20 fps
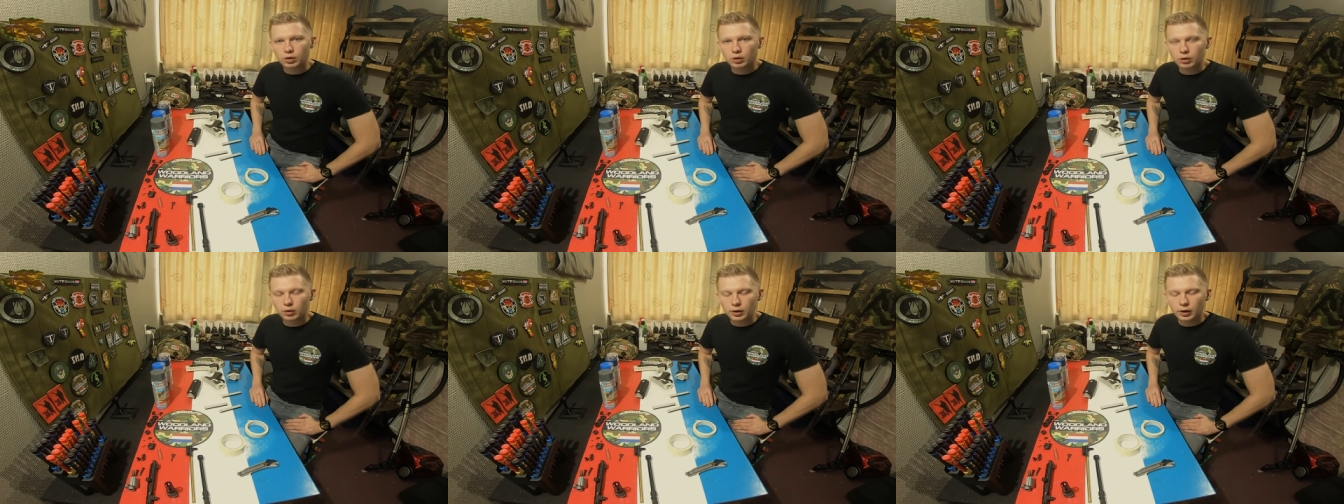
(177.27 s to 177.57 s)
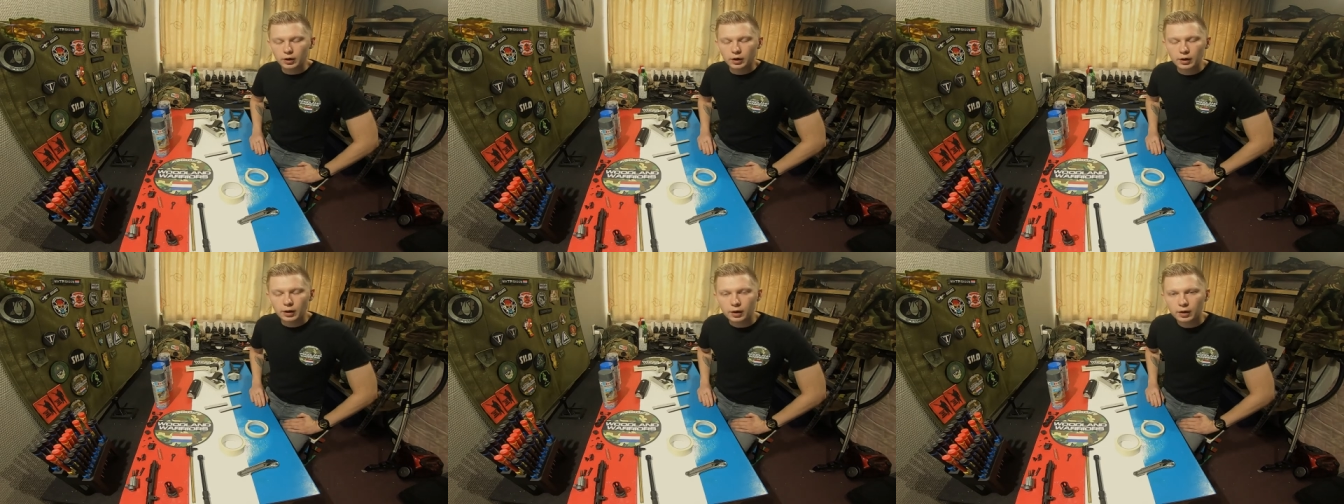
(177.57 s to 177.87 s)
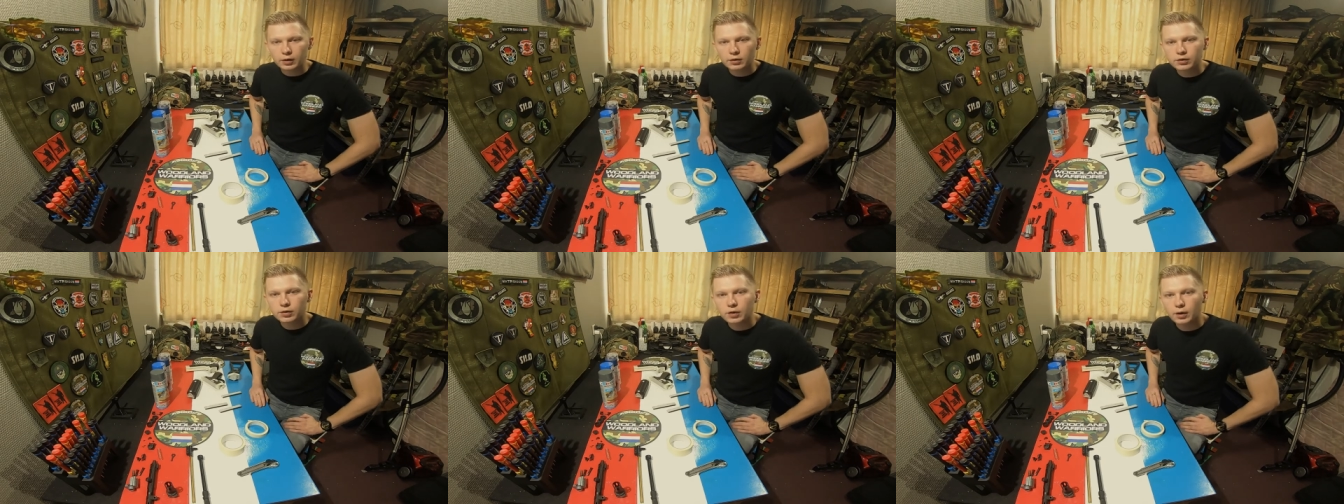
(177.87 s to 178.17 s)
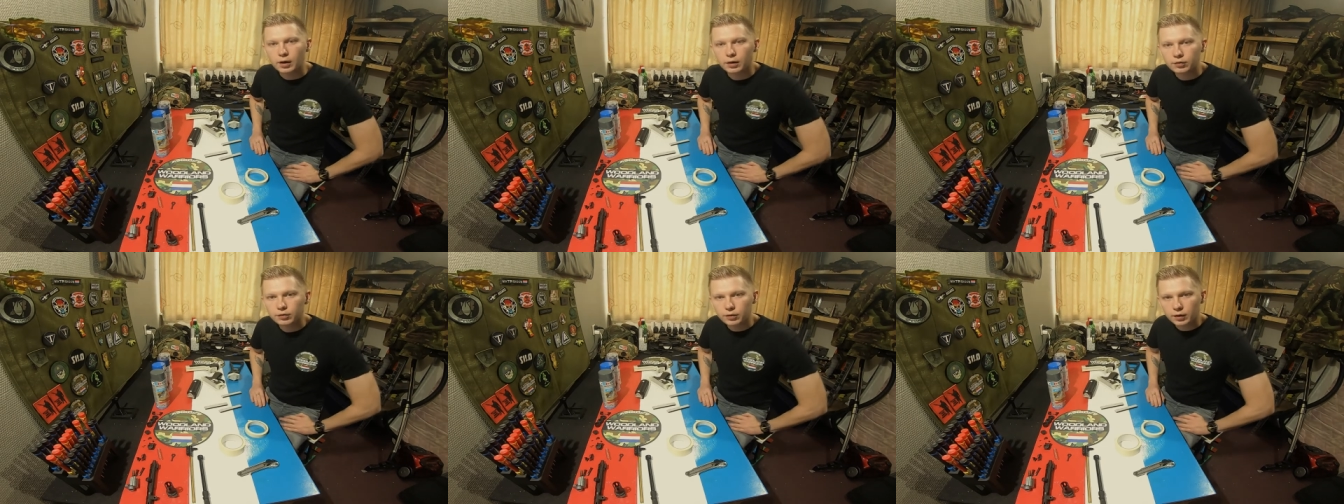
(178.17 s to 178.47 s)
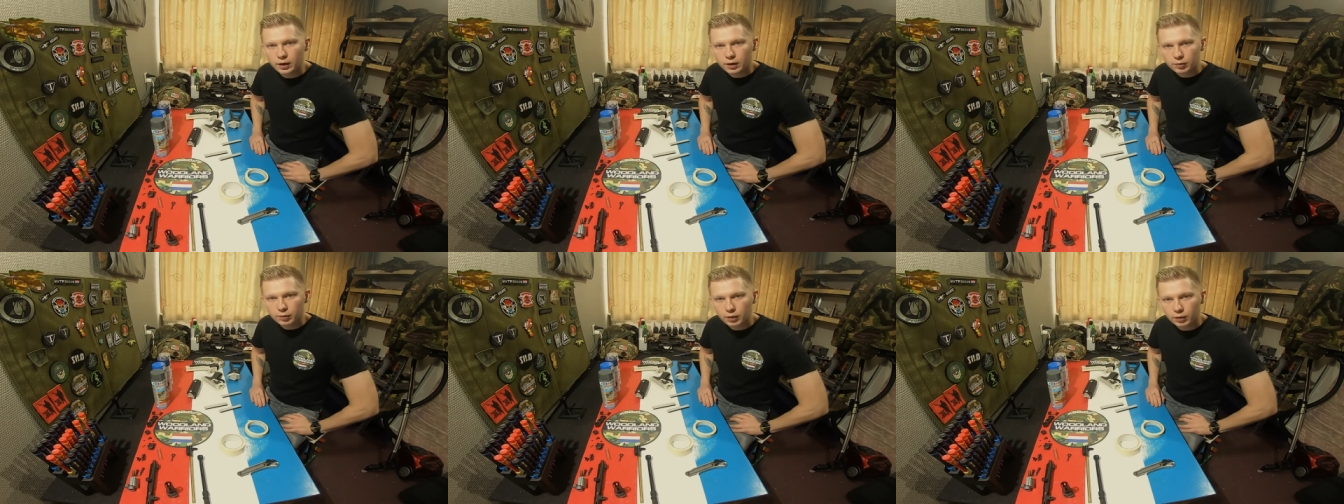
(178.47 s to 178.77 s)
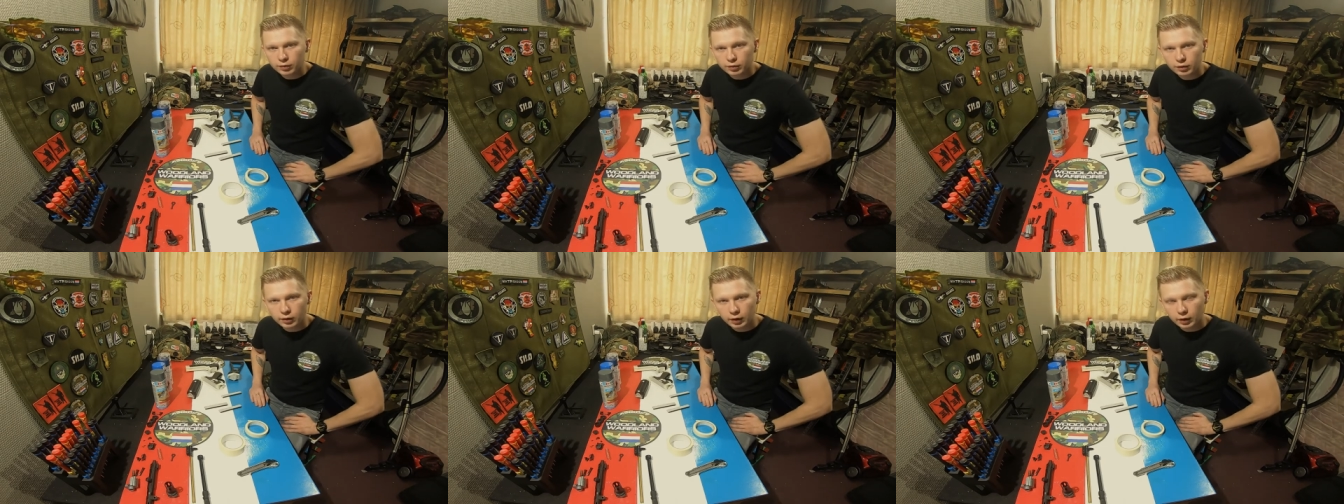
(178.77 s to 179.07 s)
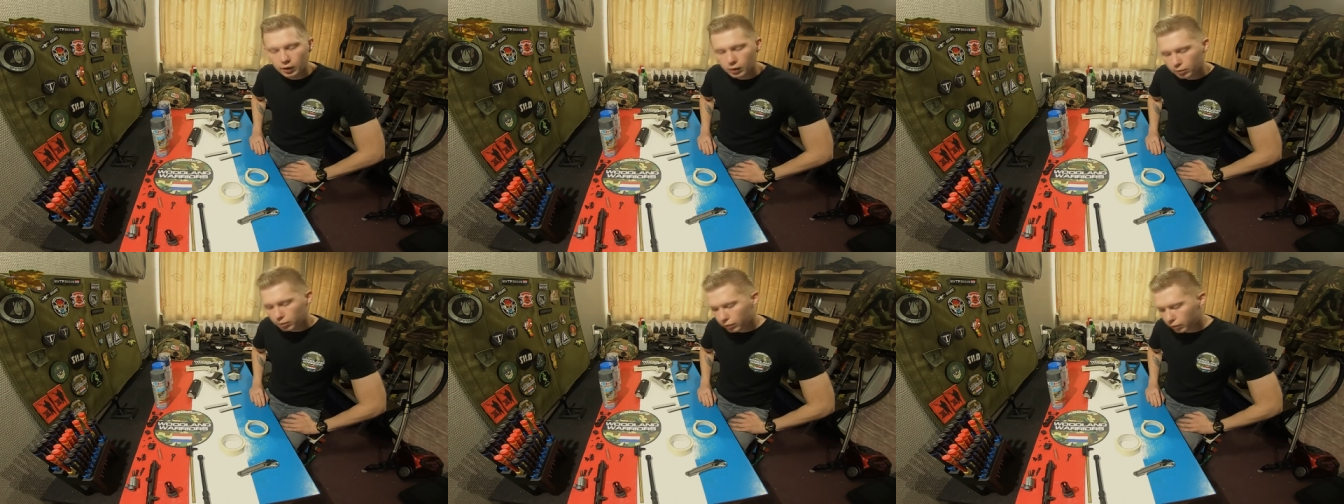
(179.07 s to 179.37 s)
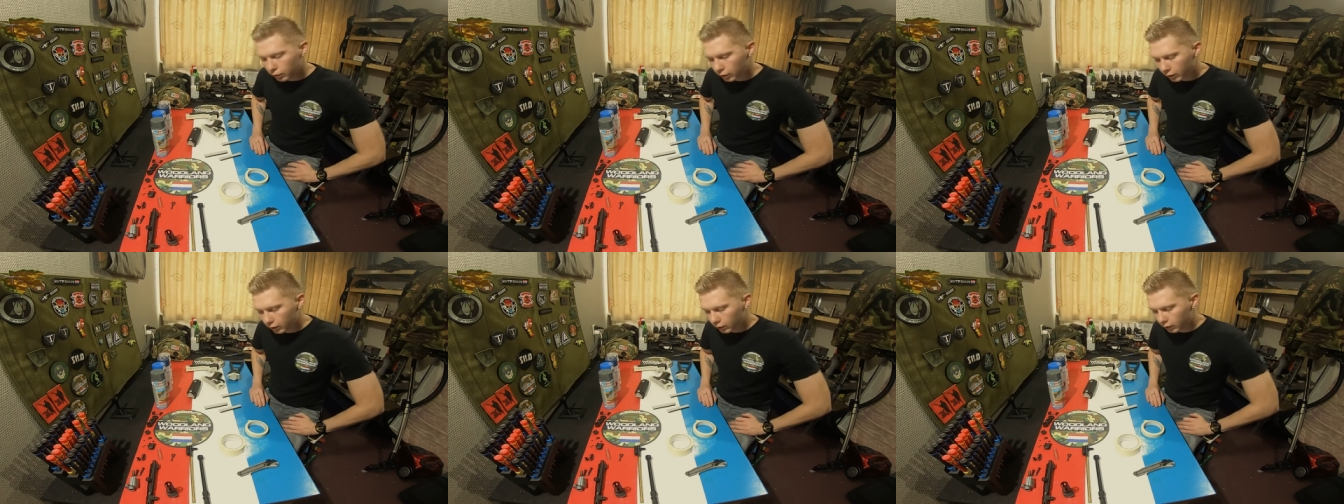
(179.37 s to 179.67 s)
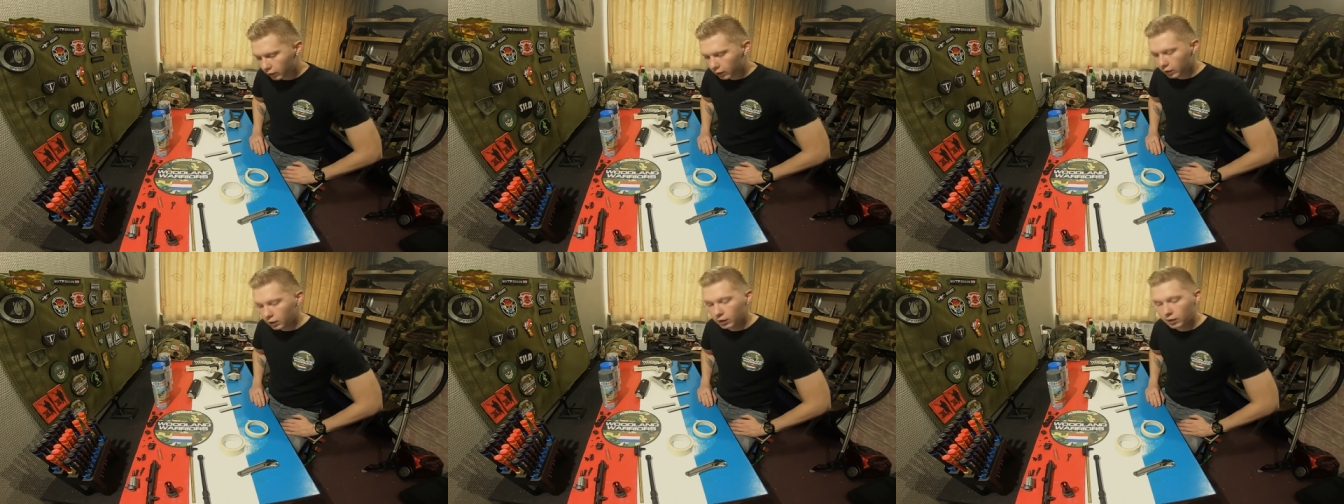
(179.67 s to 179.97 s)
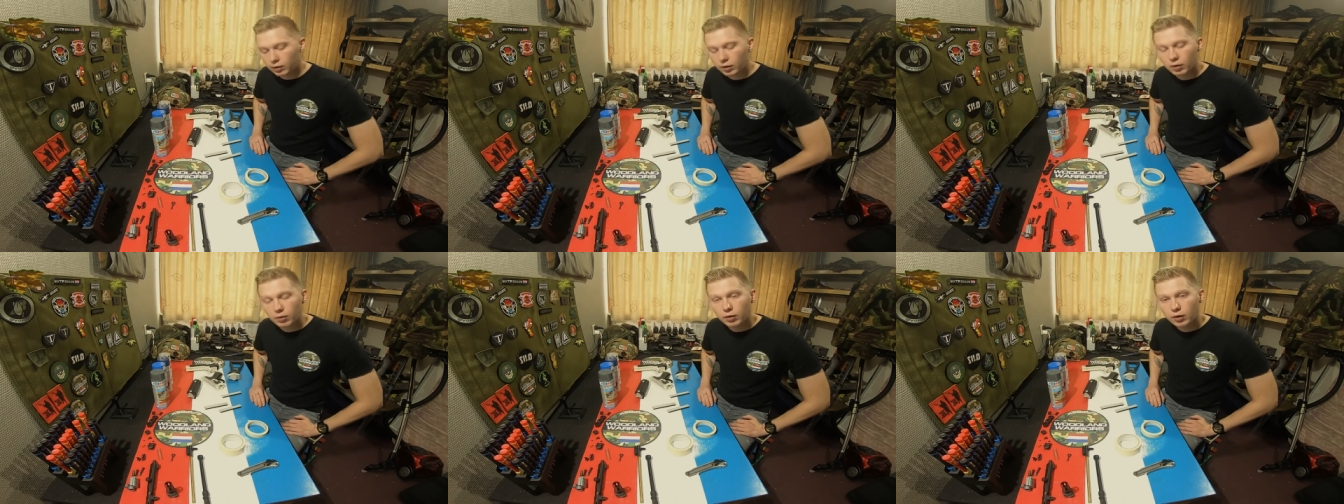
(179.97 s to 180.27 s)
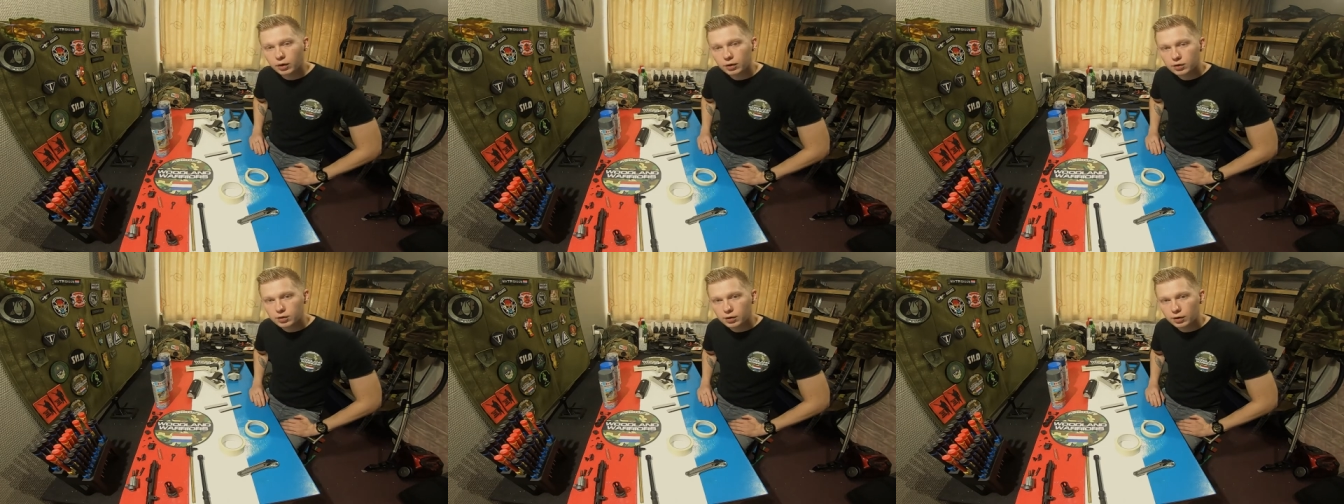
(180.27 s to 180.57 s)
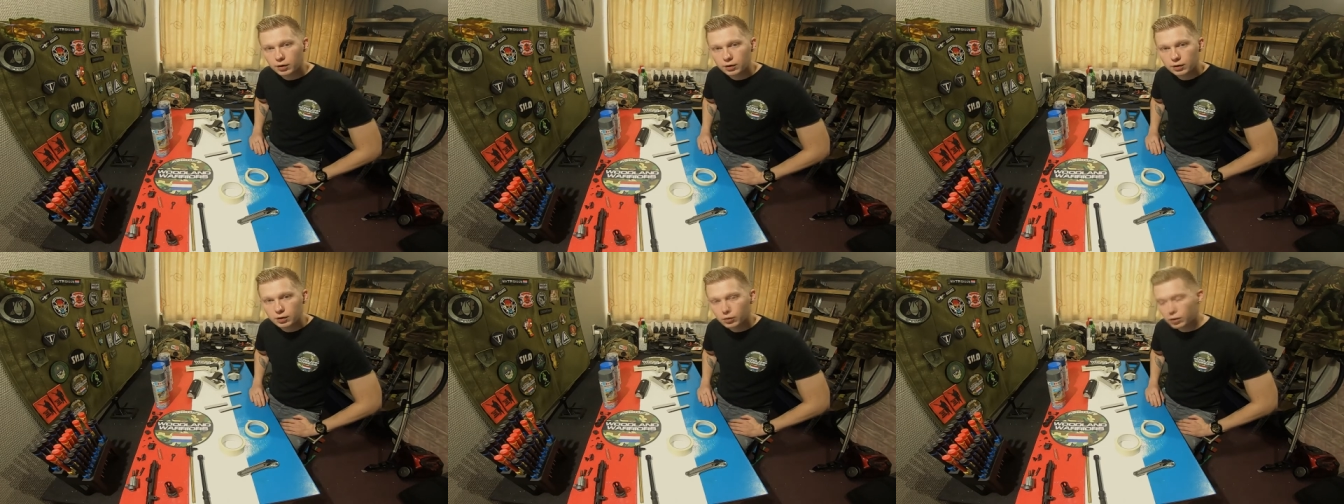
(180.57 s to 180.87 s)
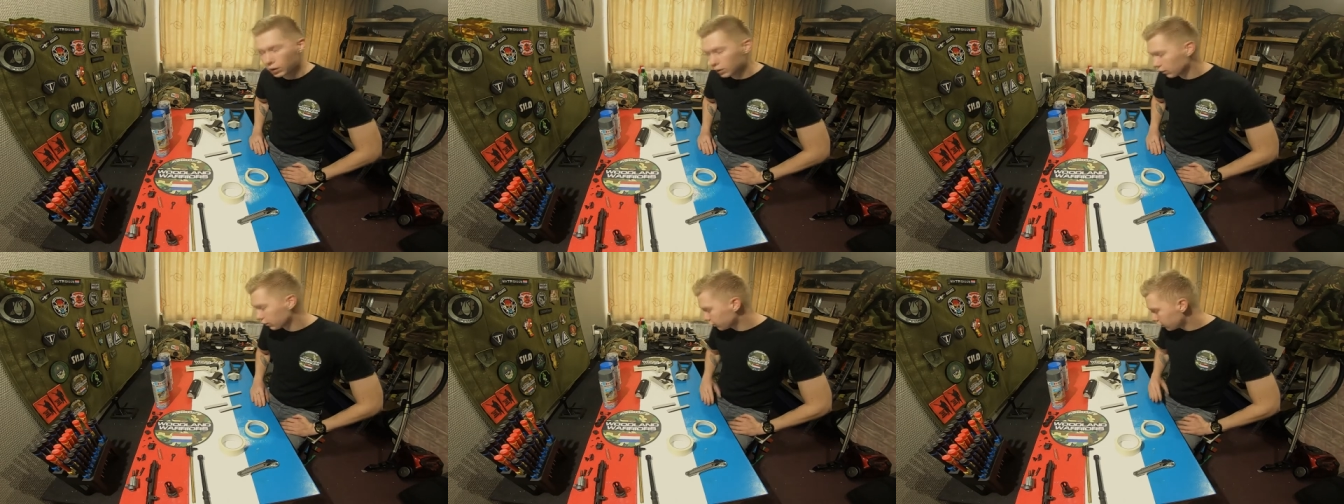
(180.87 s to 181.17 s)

Okay guys, I've taped everything up and I'm gonna show you what